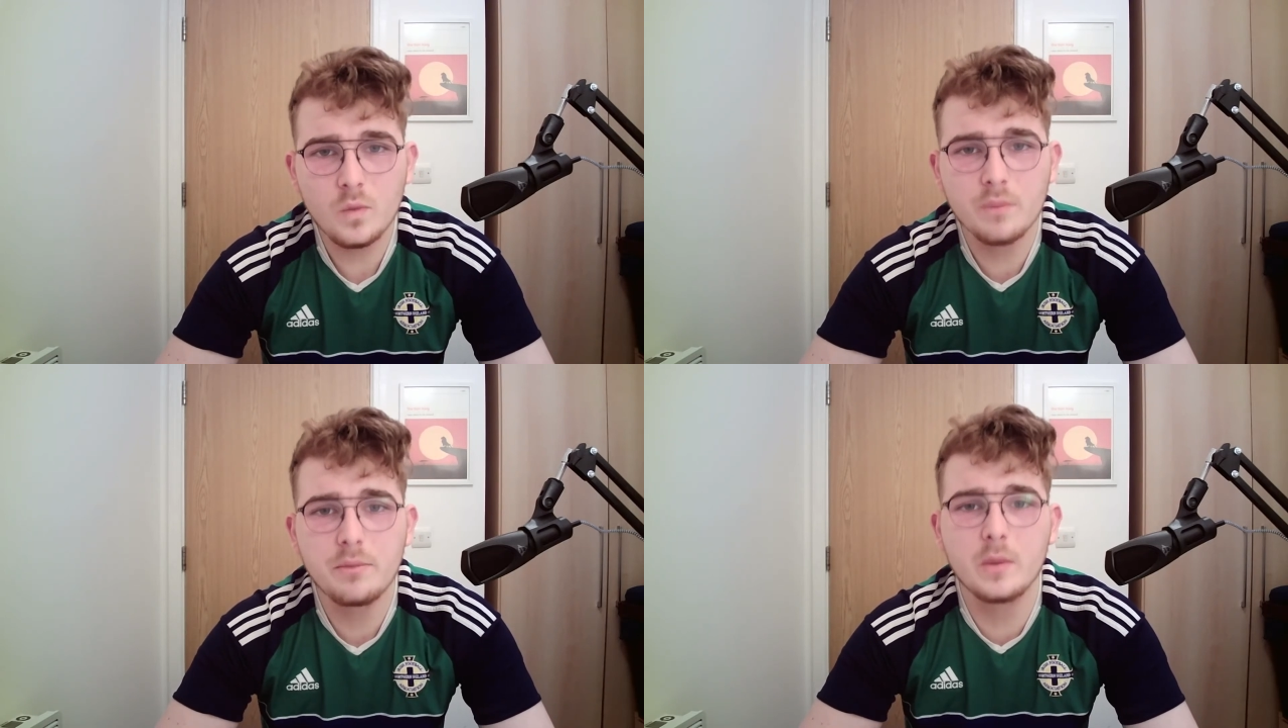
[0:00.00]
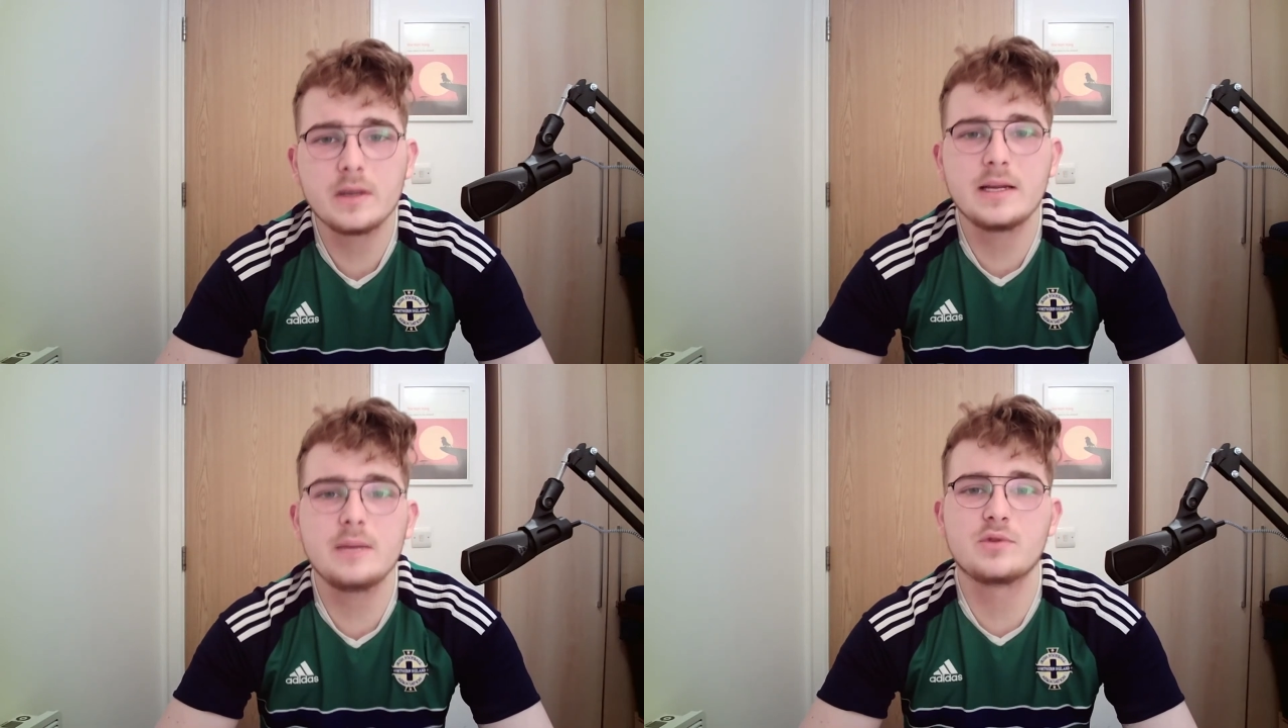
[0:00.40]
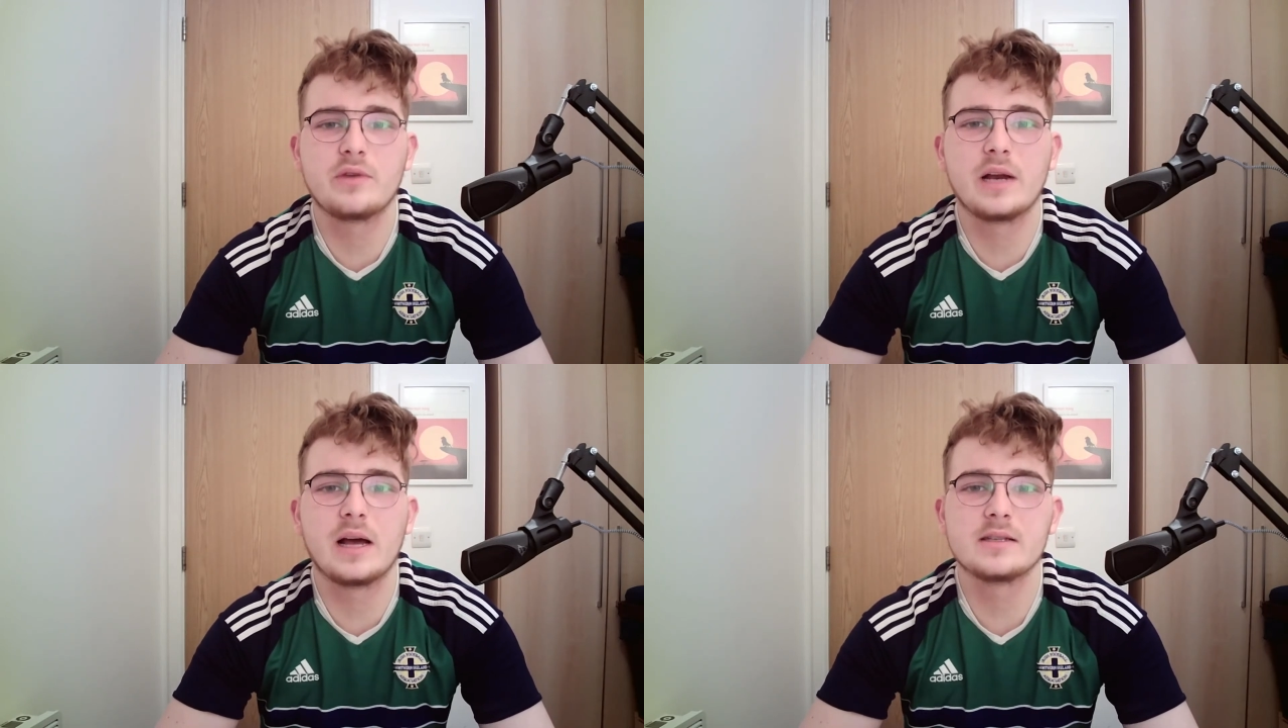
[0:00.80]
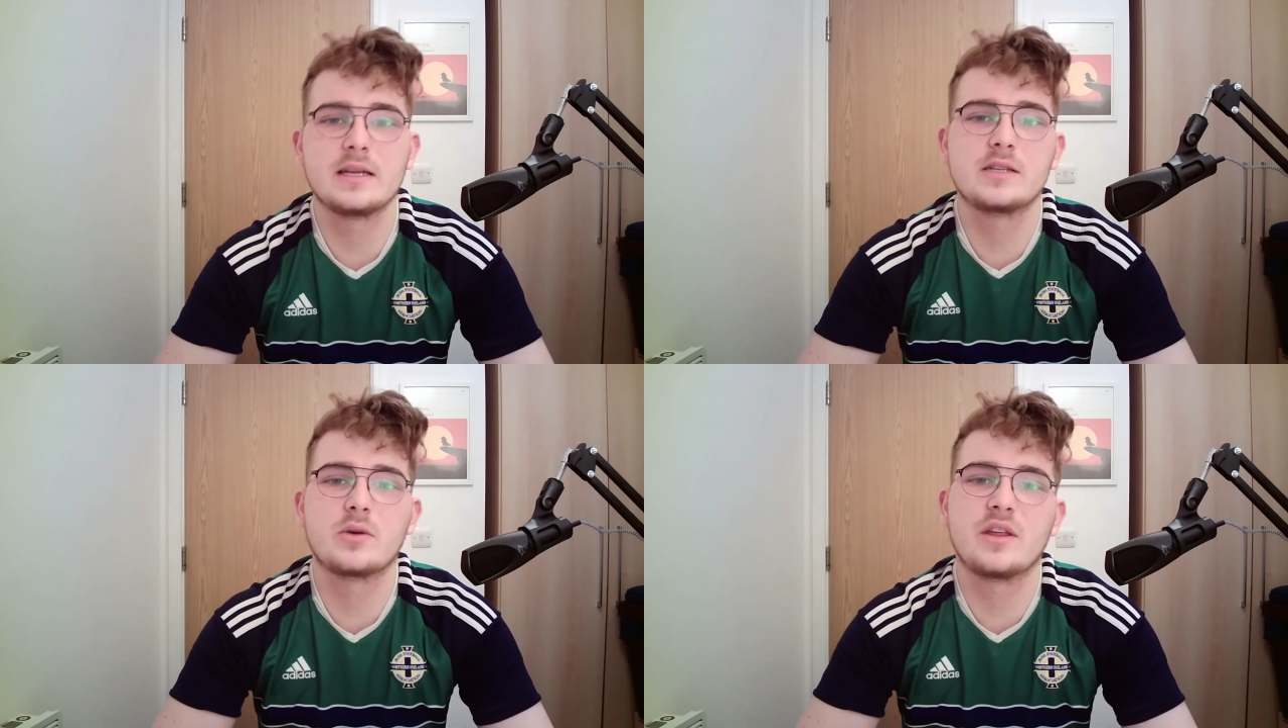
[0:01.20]
But when teams realise that he's
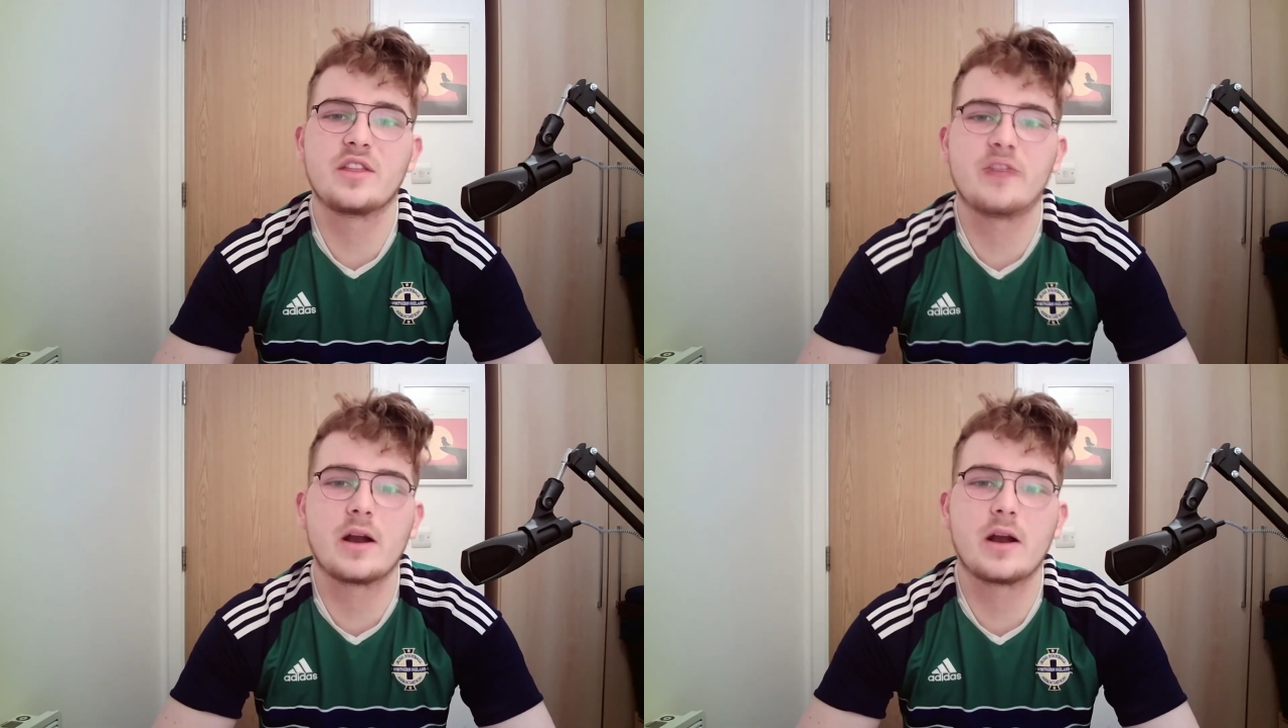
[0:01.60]
the only threat on